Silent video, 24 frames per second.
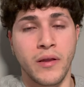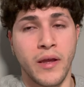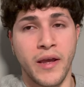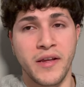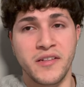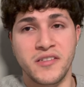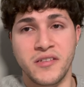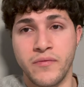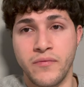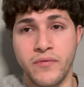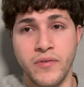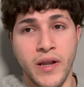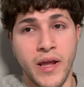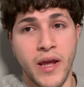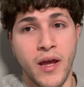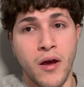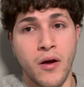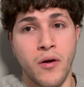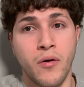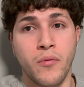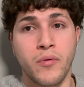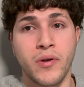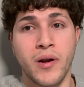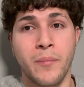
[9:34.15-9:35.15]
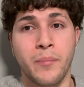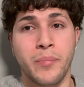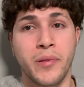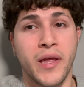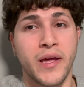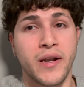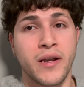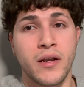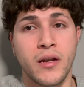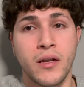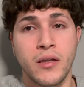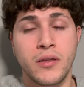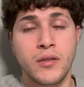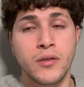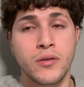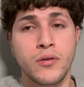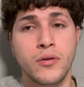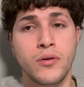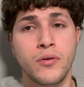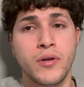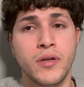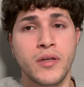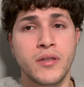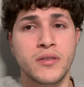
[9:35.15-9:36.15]
as of now, what I'm planning to
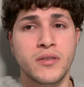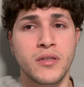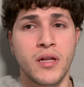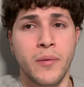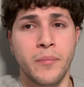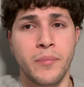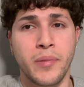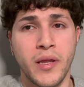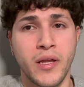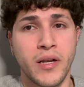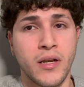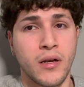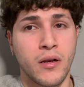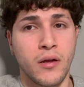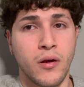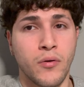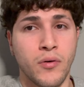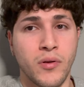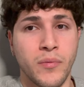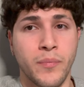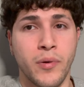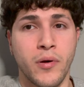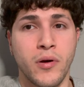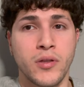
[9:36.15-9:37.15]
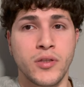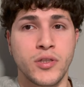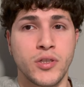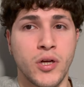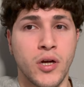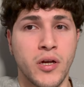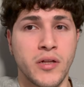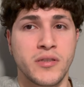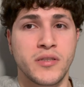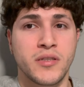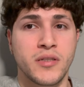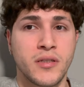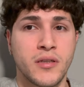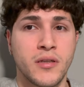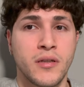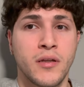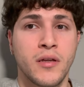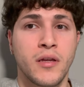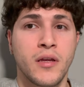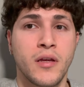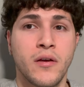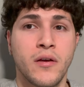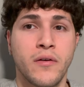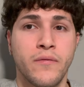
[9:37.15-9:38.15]
do is I'm planning to go with Paul Johnson
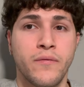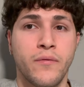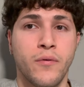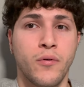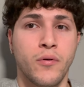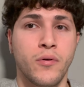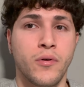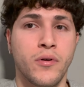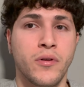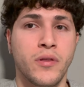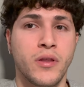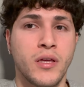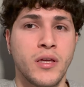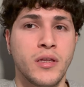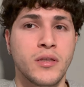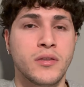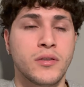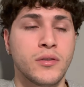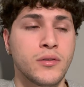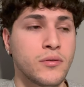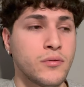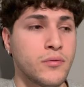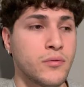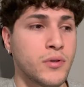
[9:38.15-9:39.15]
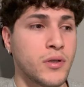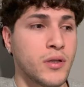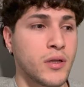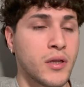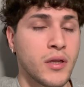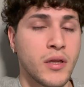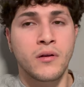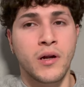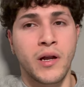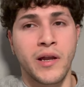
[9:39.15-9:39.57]
for the tune.